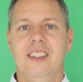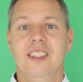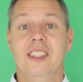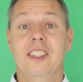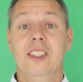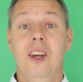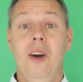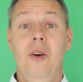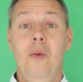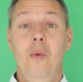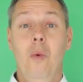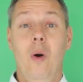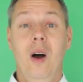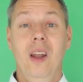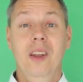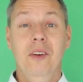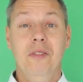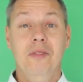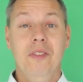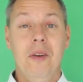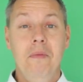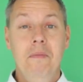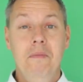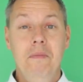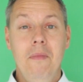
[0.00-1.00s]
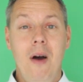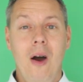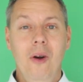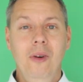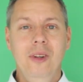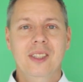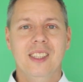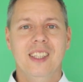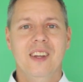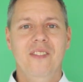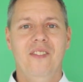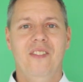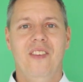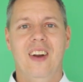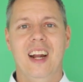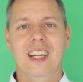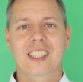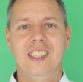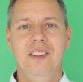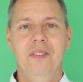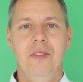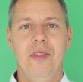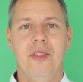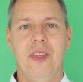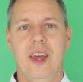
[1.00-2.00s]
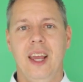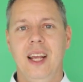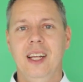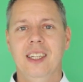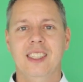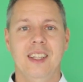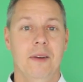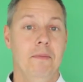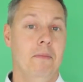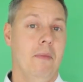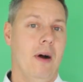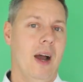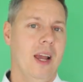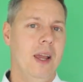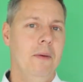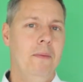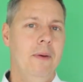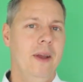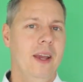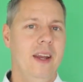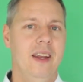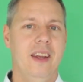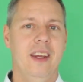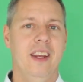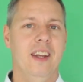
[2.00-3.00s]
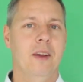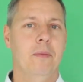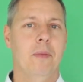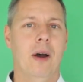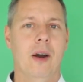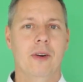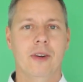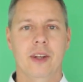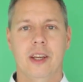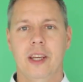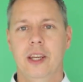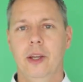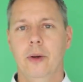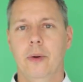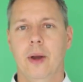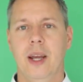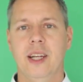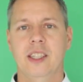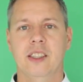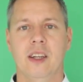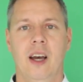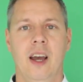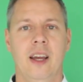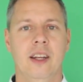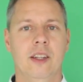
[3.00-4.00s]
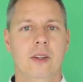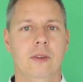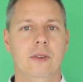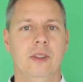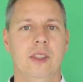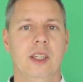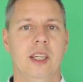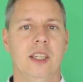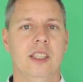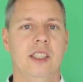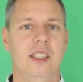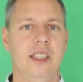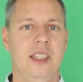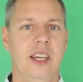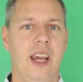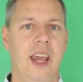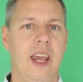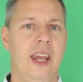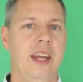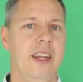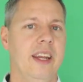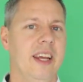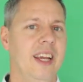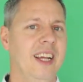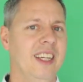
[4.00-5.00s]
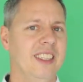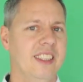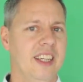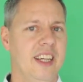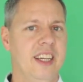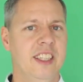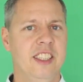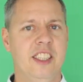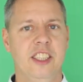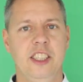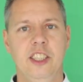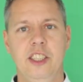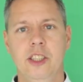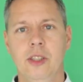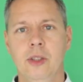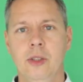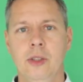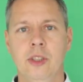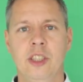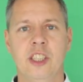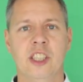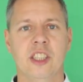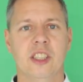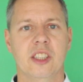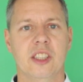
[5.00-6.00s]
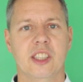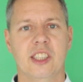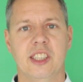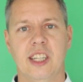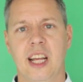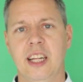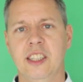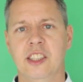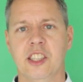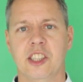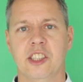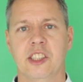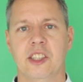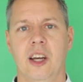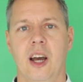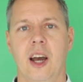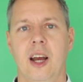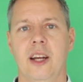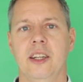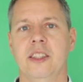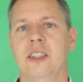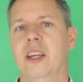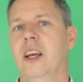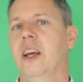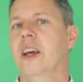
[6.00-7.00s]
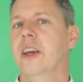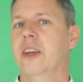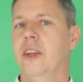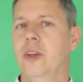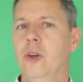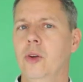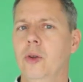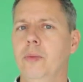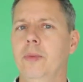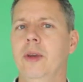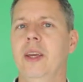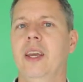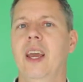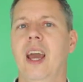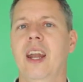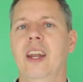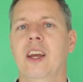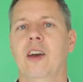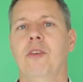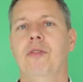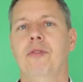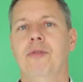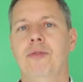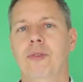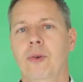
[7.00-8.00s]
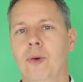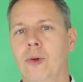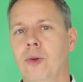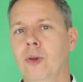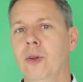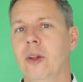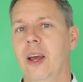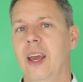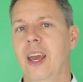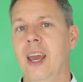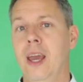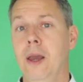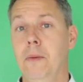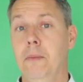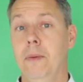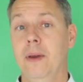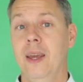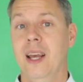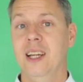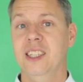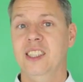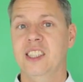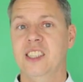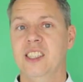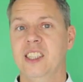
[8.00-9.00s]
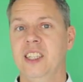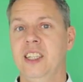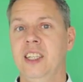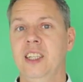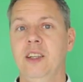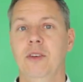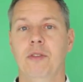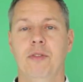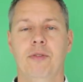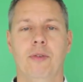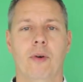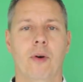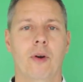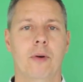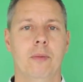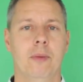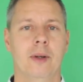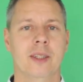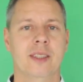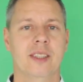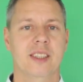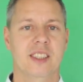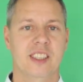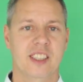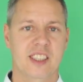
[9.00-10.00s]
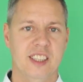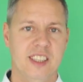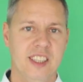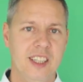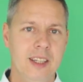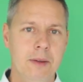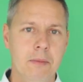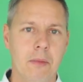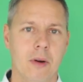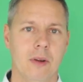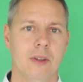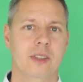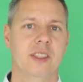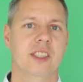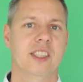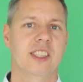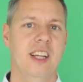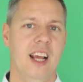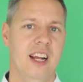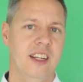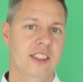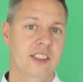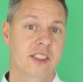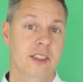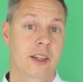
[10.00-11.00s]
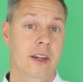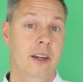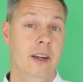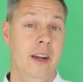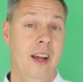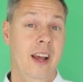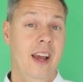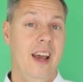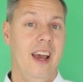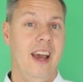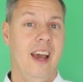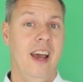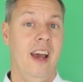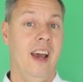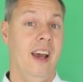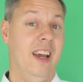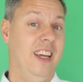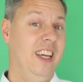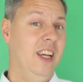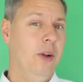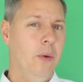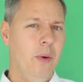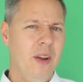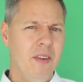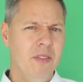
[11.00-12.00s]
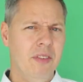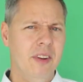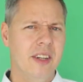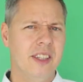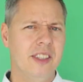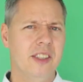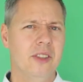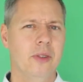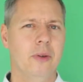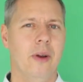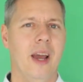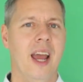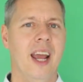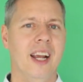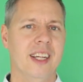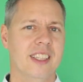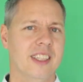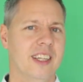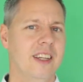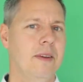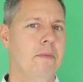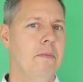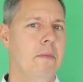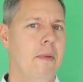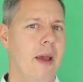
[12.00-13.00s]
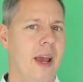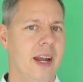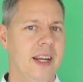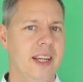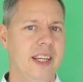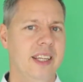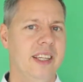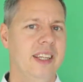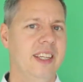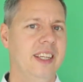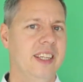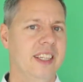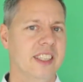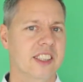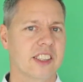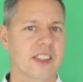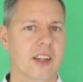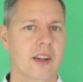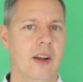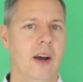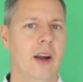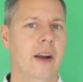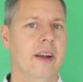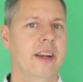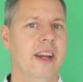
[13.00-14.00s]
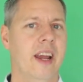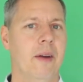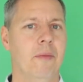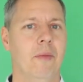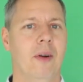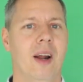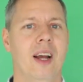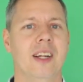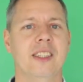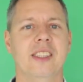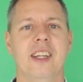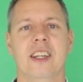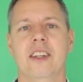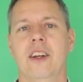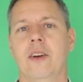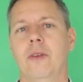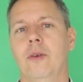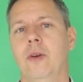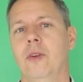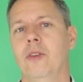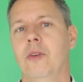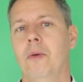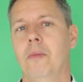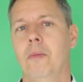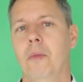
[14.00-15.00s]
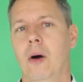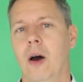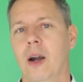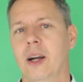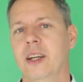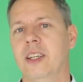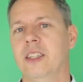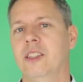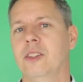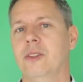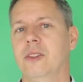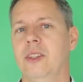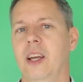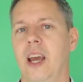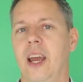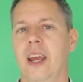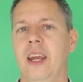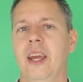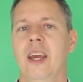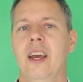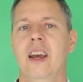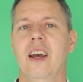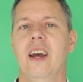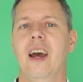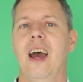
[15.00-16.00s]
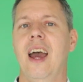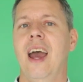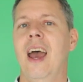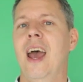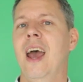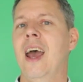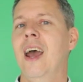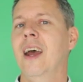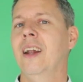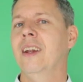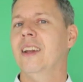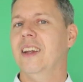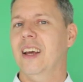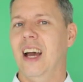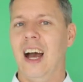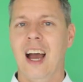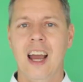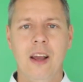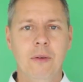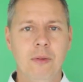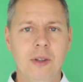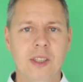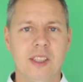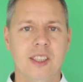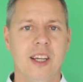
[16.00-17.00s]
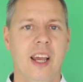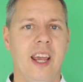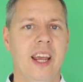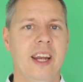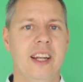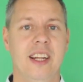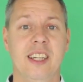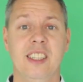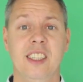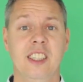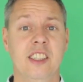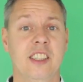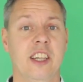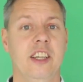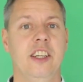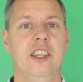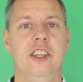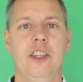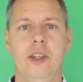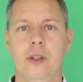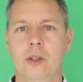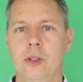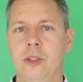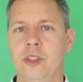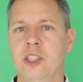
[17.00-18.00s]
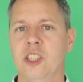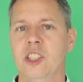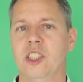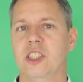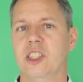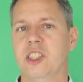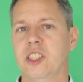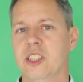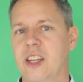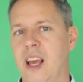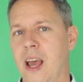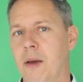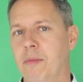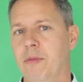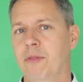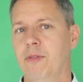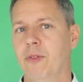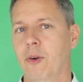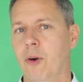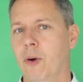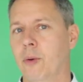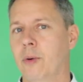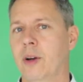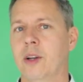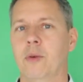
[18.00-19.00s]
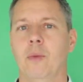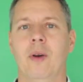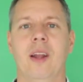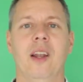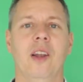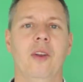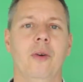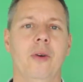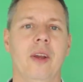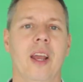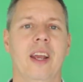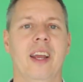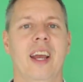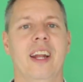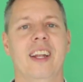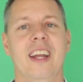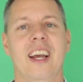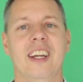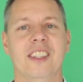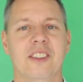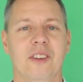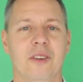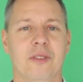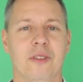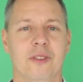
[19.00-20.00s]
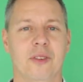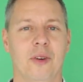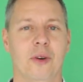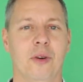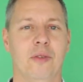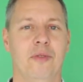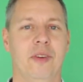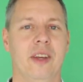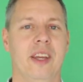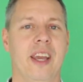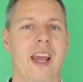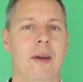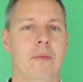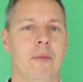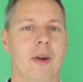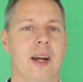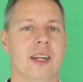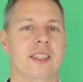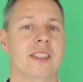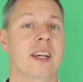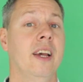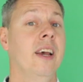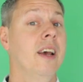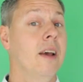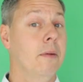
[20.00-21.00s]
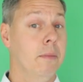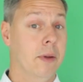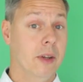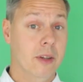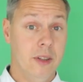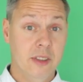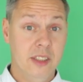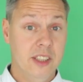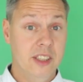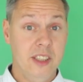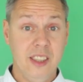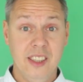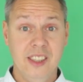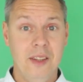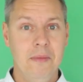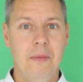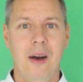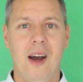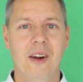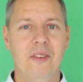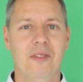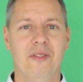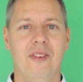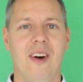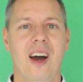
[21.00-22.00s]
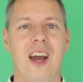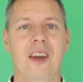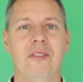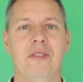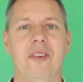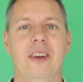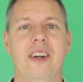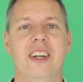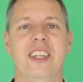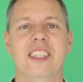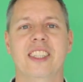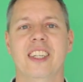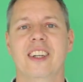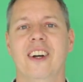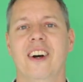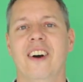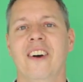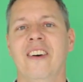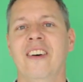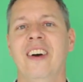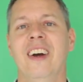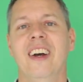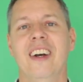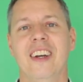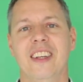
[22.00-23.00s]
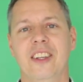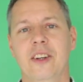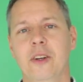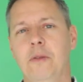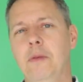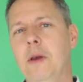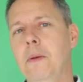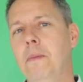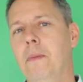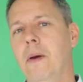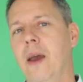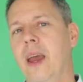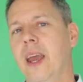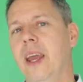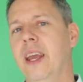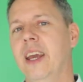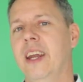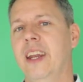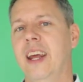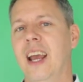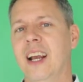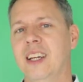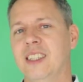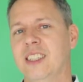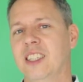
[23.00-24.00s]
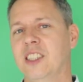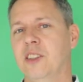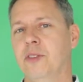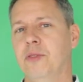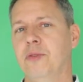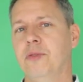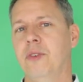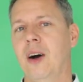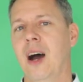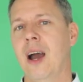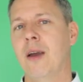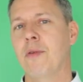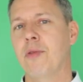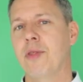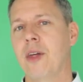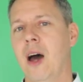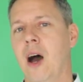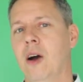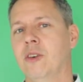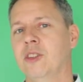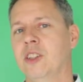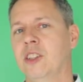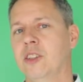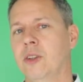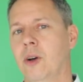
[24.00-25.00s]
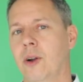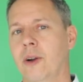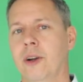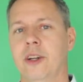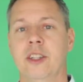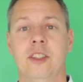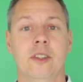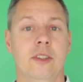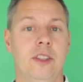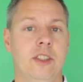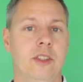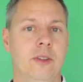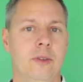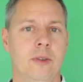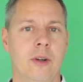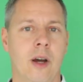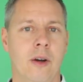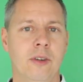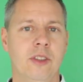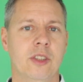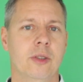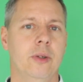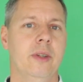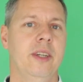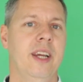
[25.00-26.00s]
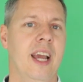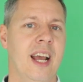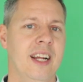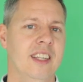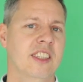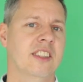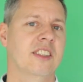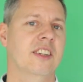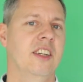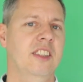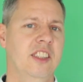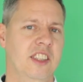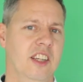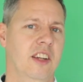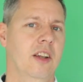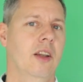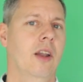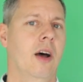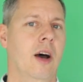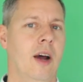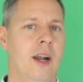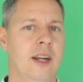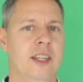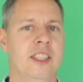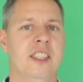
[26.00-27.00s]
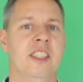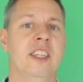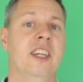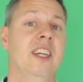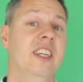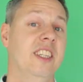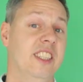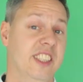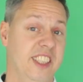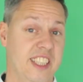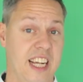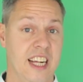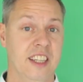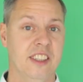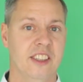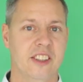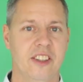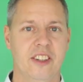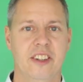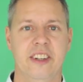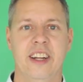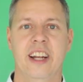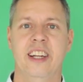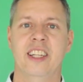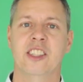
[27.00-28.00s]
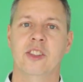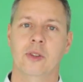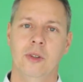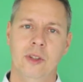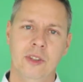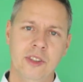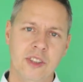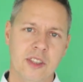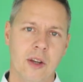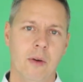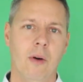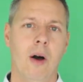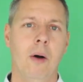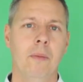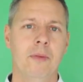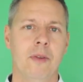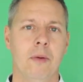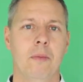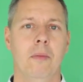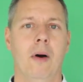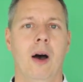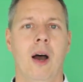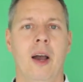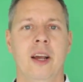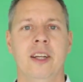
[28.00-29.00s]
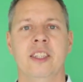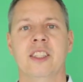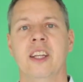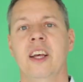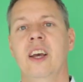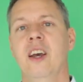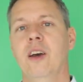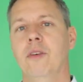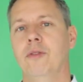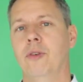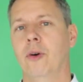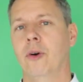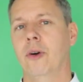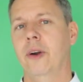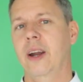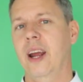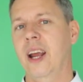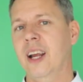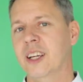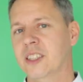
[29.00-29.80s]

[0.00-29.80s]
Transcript: So one of the most impressive things, in my opinion, about the QHY268 is its huge sensor size. You'll be getting a full APS-C format CMOS sensor, equivalent to actually many DSLR cameras that are on the market today. And I would say this is a huge step forward when looking at astrophotography cameras, because just about 5 years ago, you'd be paying in excess of $5,000 or euros to get such a large sensor that is also optimized for